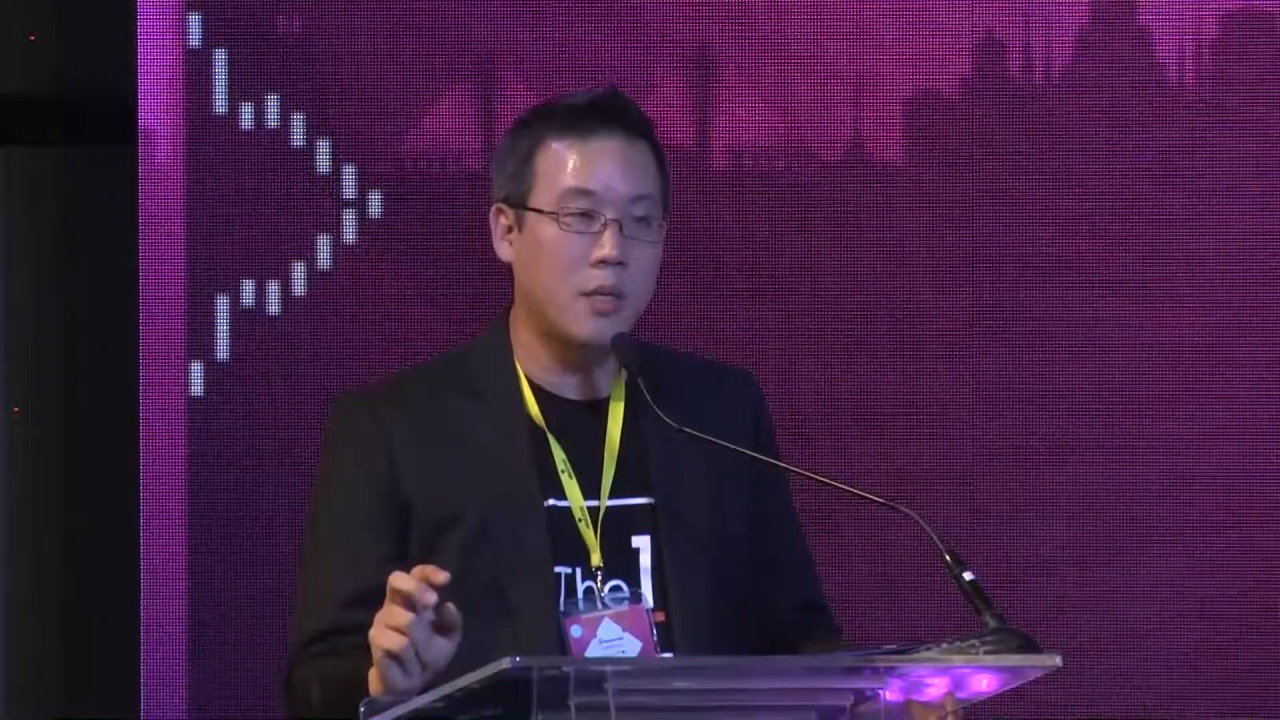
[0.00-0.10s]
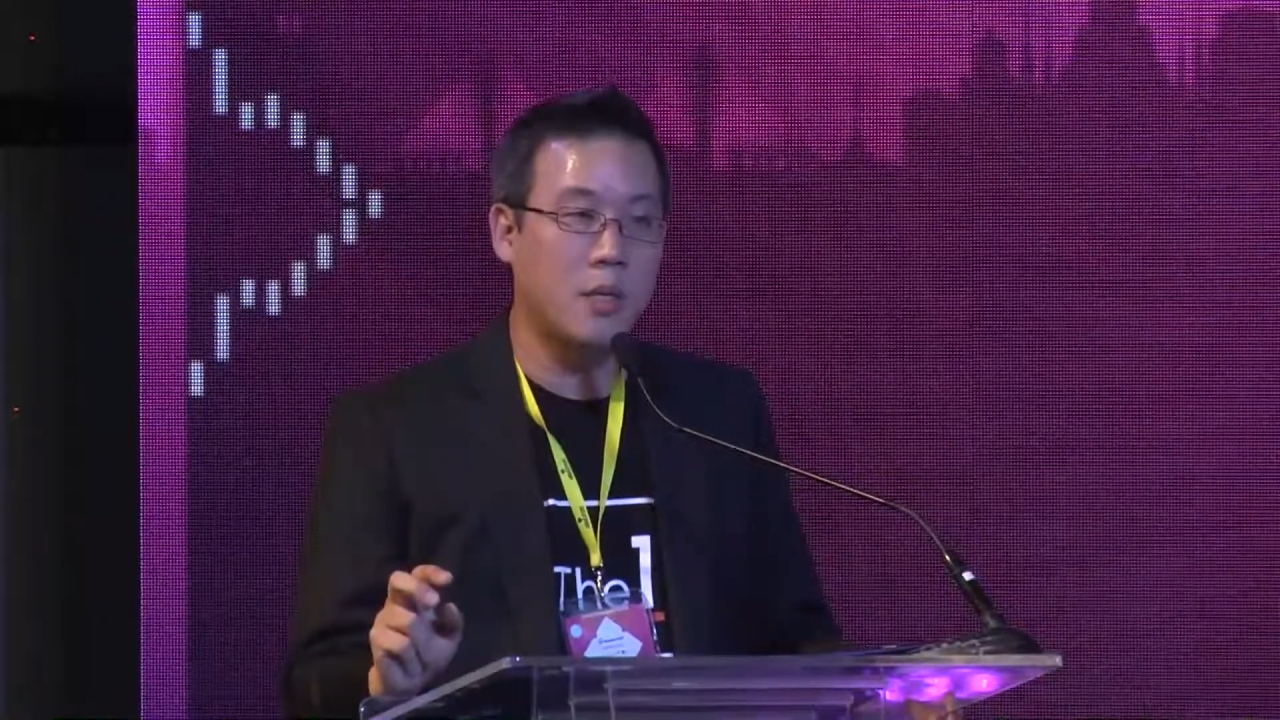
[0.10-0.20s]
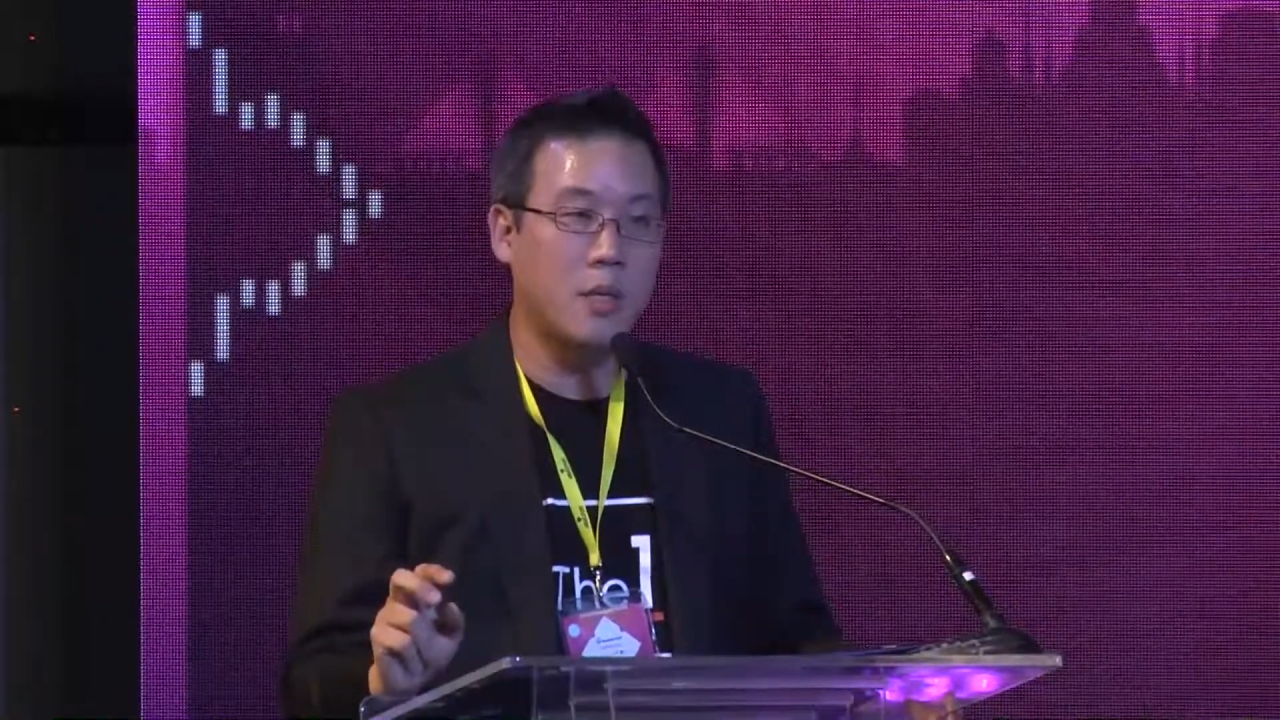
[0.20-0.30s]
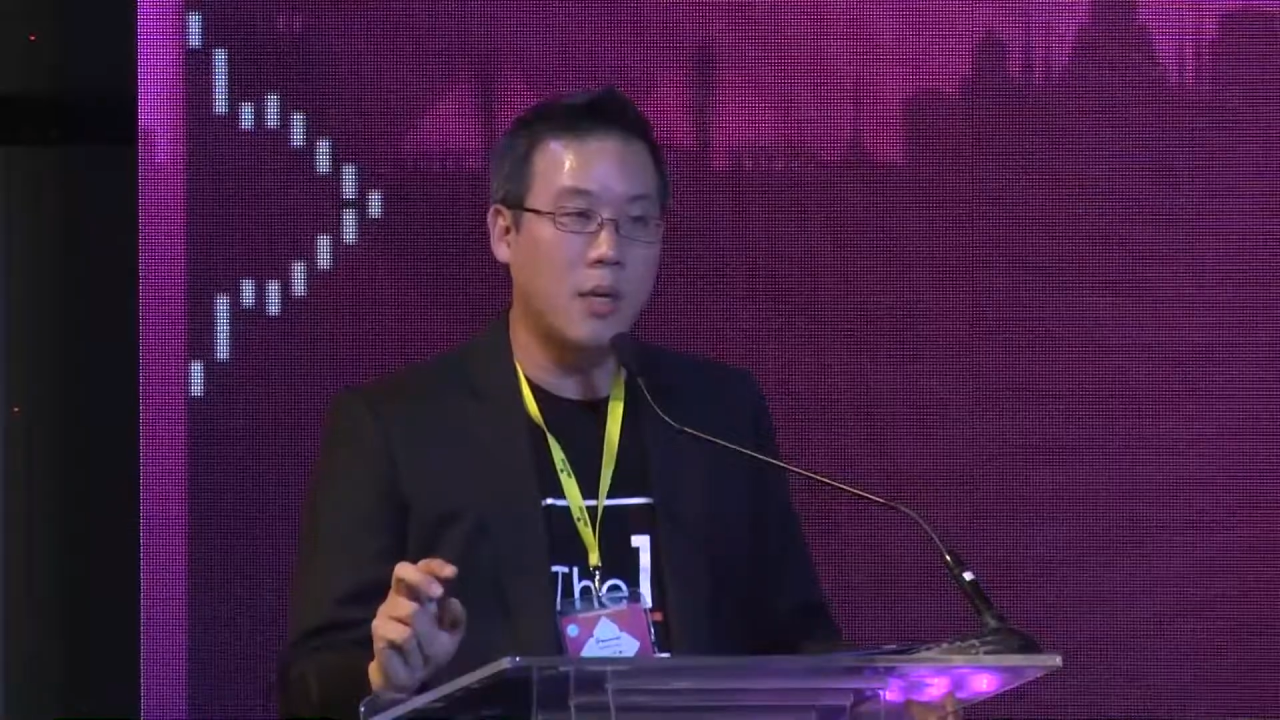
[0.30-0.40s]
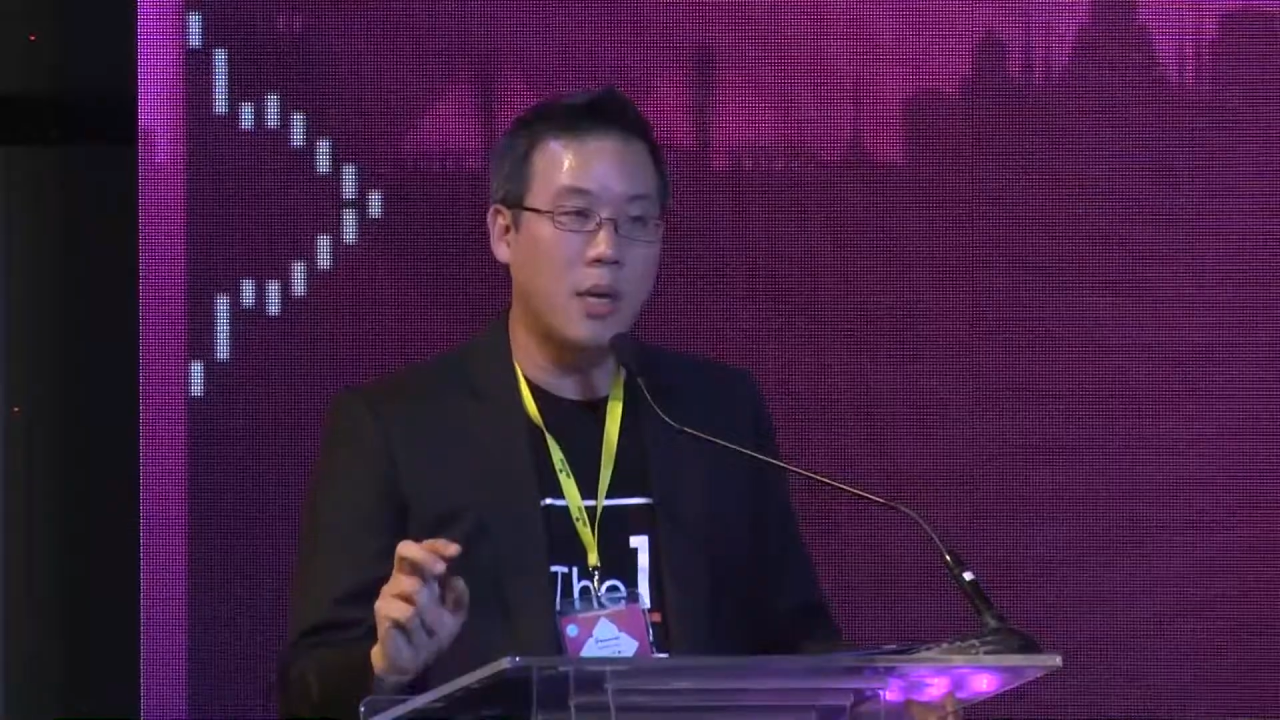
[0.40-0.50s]

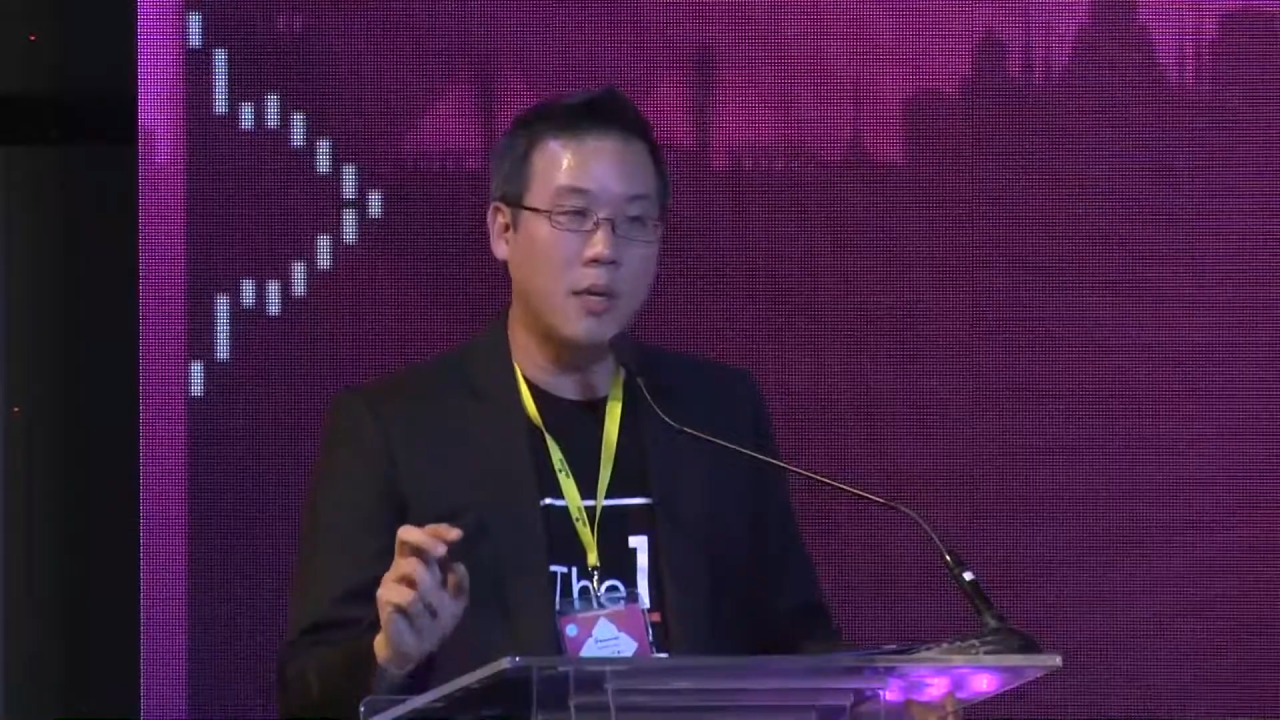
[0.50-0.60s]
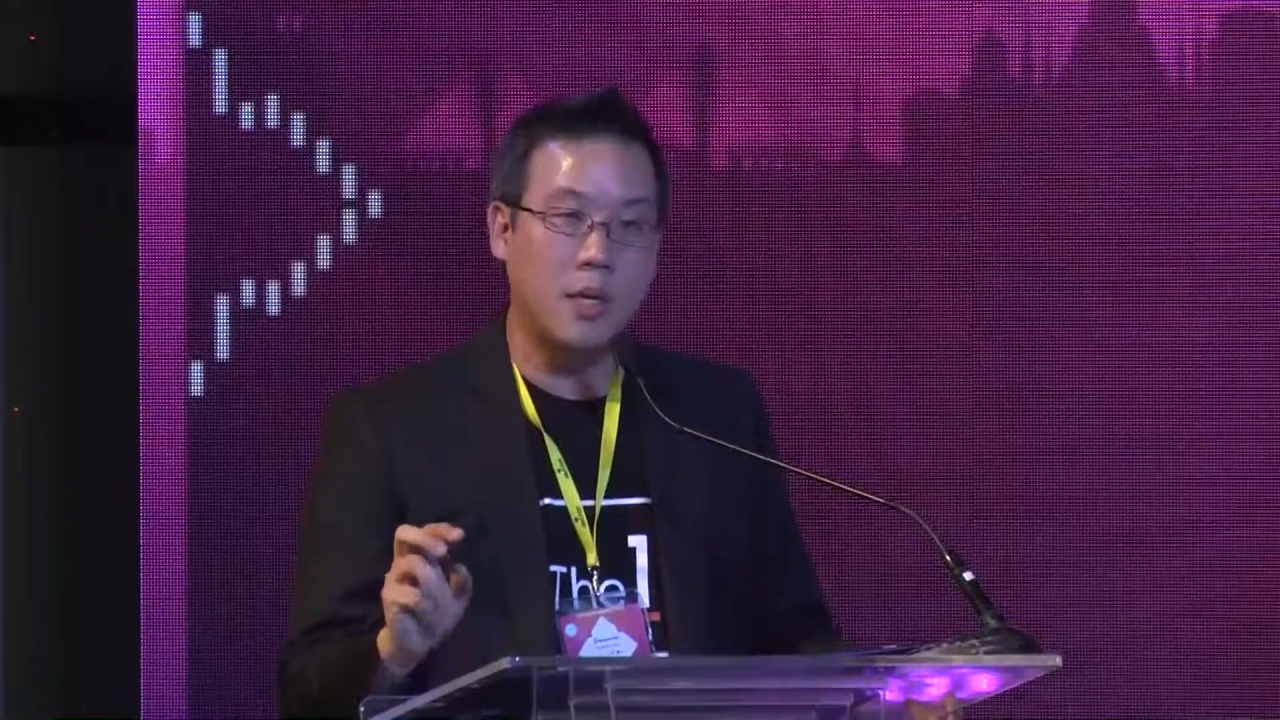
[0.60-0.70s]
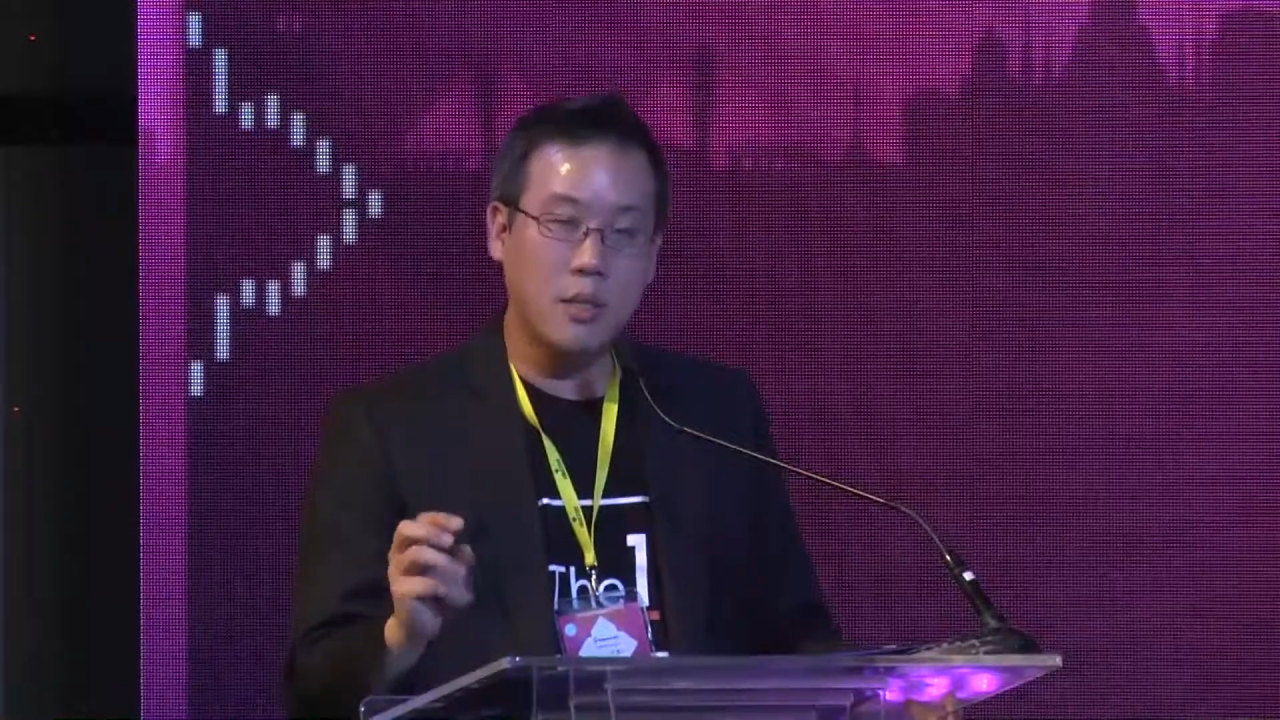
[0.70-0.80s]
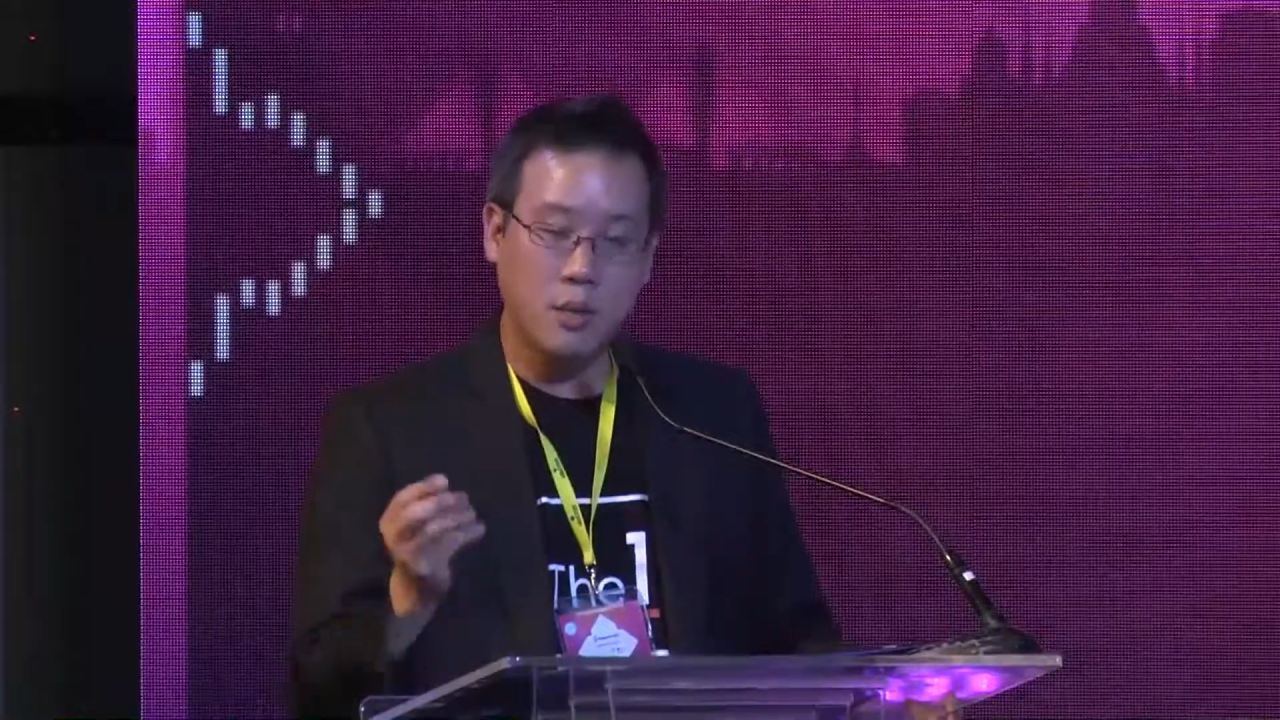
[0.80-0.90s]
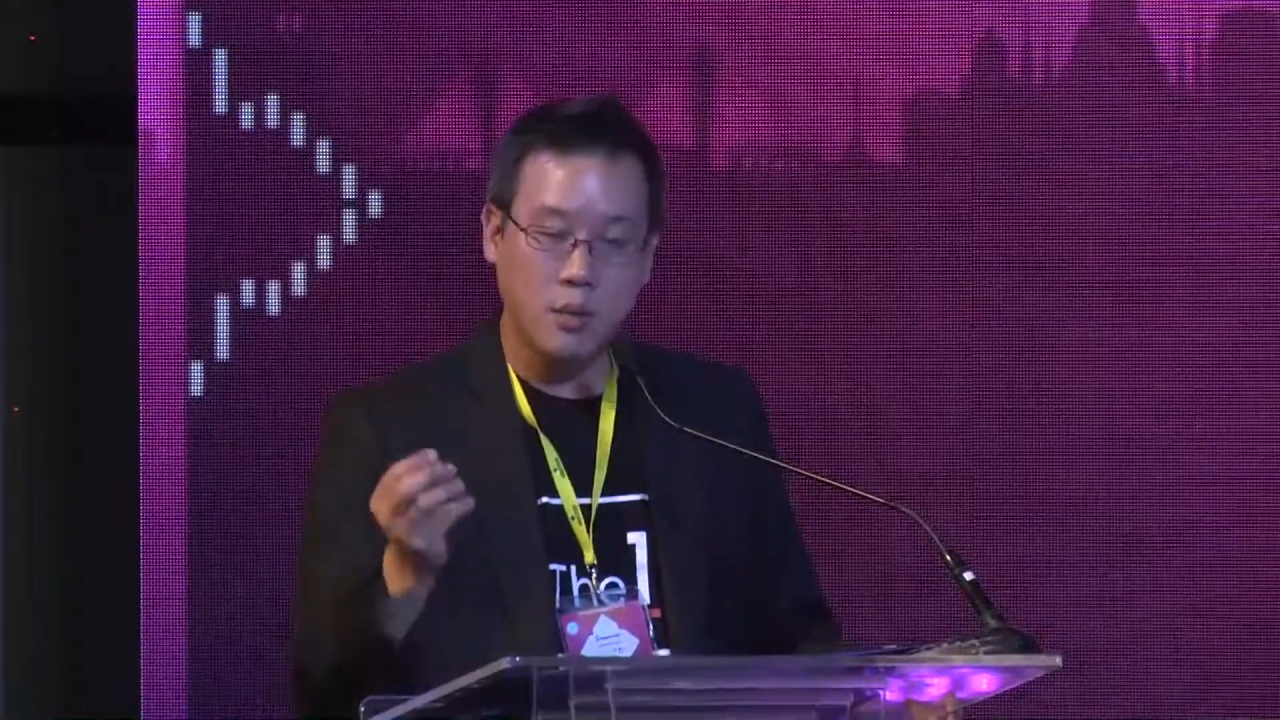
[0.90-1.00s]
And
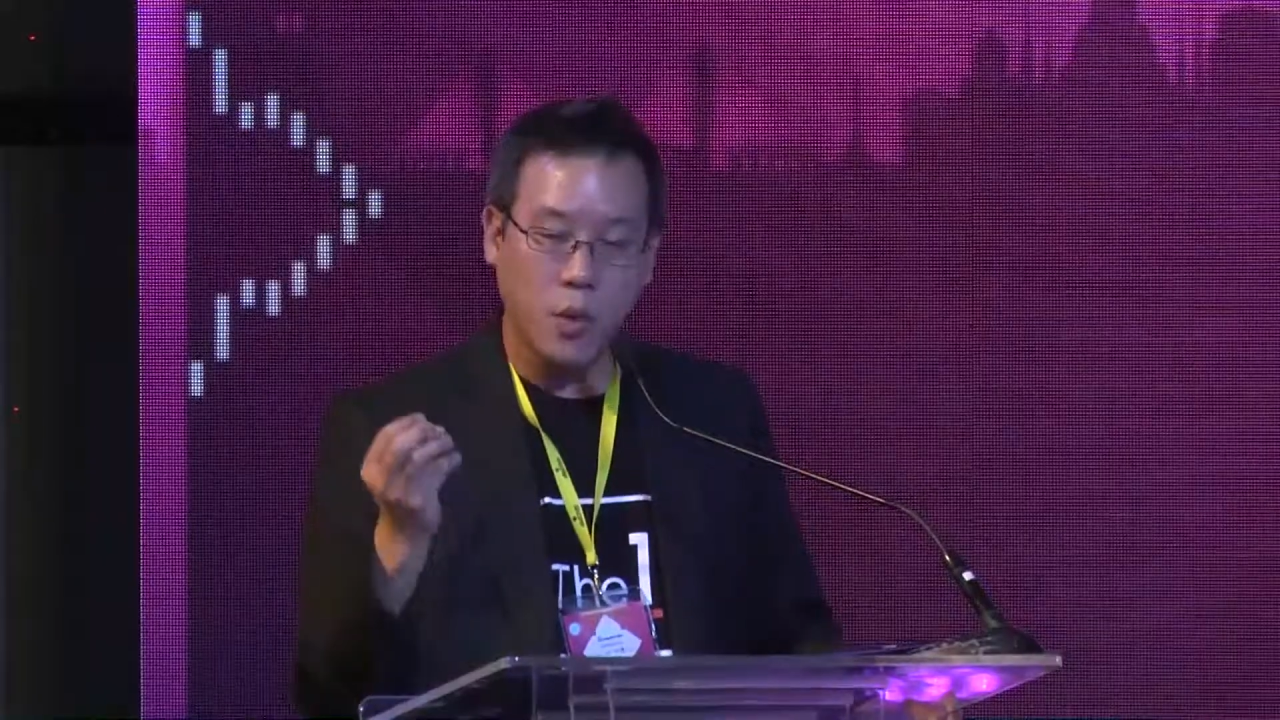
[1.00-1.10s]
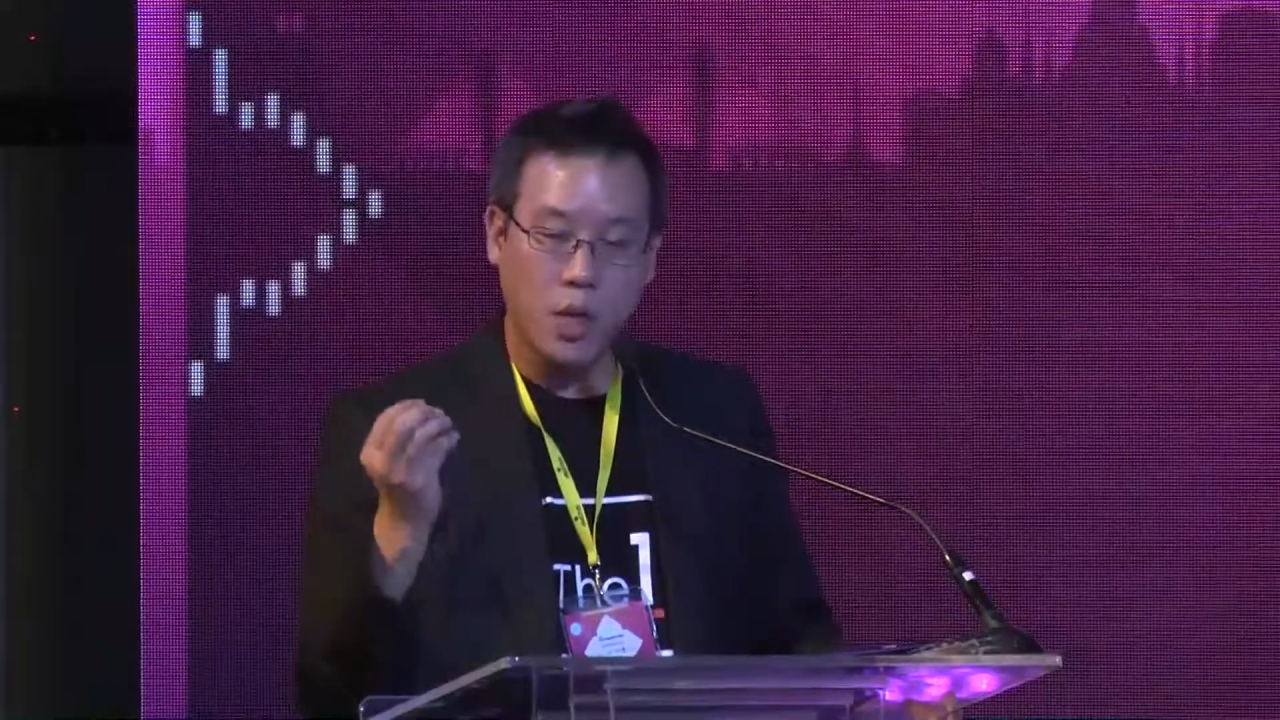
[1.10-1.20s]
this, when